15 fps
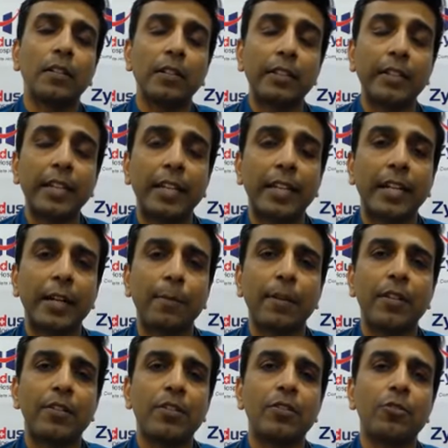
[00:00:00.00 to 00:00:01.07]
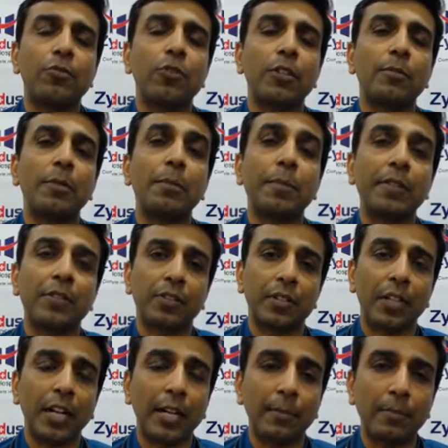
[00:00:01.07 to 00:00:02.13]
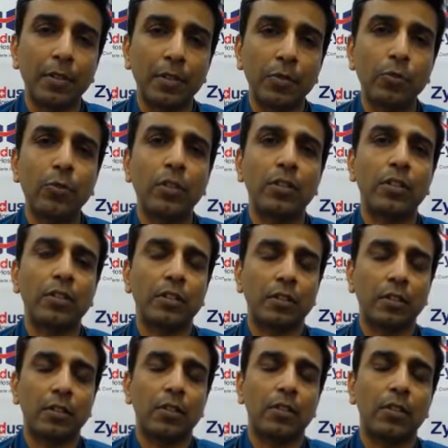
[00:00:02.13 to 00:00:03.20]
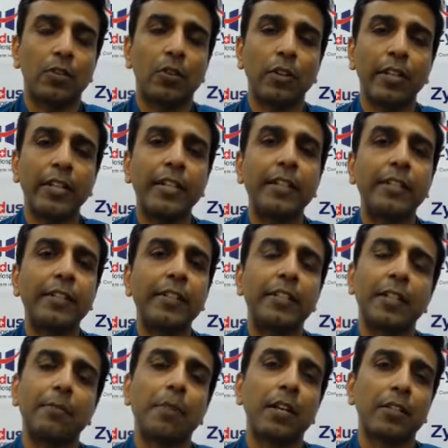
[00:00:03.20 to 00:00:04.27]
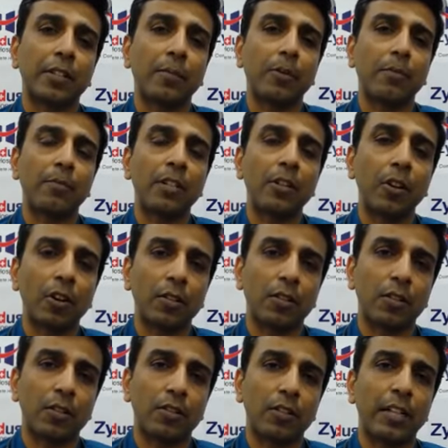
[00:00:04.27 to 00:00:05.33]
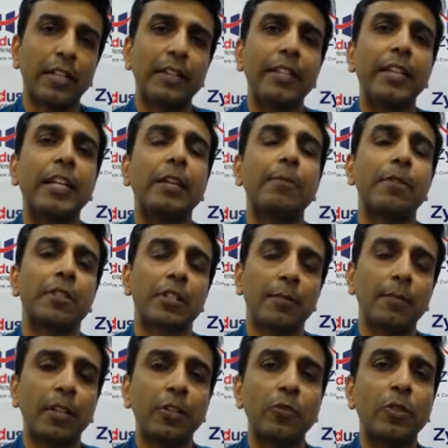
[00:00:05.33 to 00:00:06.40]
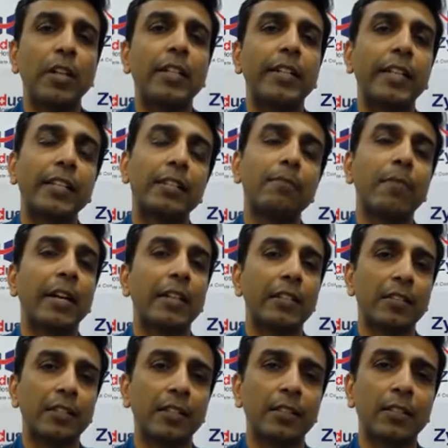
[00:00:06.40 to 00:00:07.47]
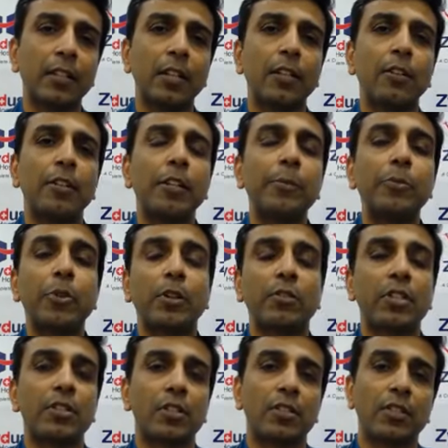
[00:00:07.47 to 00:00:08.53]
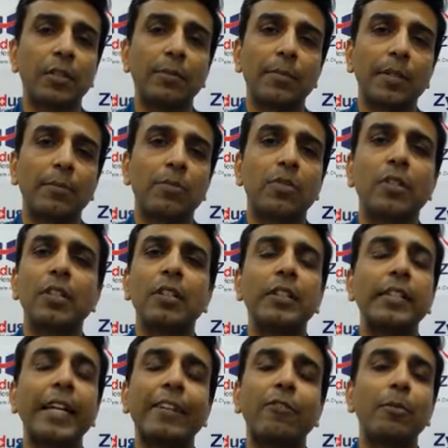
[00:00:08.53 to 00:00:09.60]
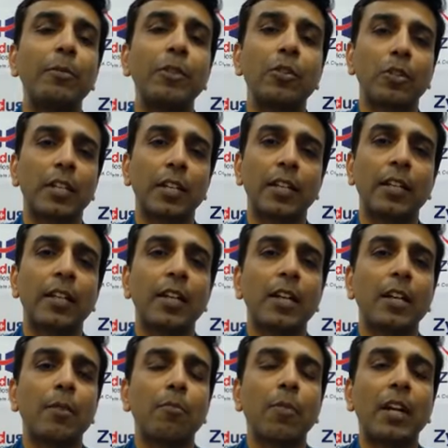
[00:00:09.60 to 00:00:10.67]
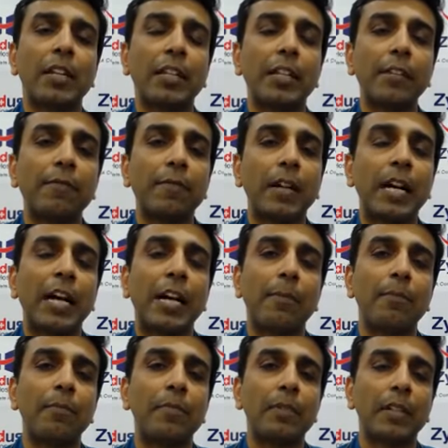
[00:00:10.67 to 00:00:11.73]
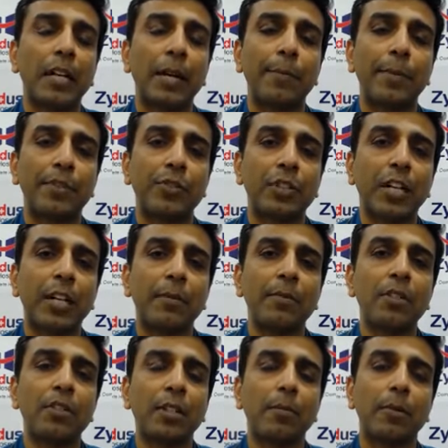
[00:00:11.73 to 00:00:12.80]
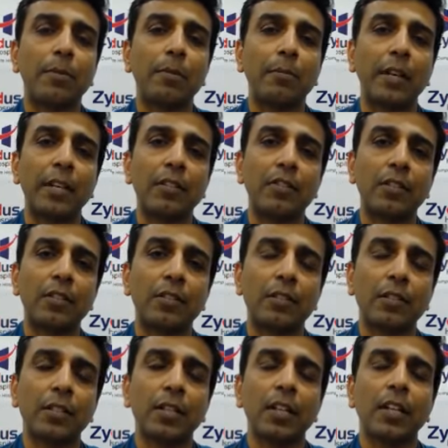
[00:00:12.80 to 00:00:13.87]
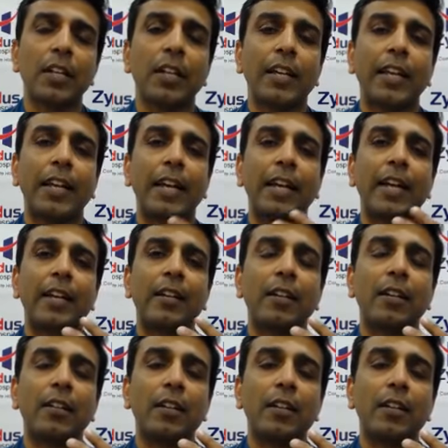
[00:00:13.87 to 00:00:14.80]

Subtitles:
There are patients who has been prescribed, who is already treated by some of the doctors, and they can prescribe that you can take the medicine if you have such a symptoms. That will be okay. But if I'm prescribed some of the medicine and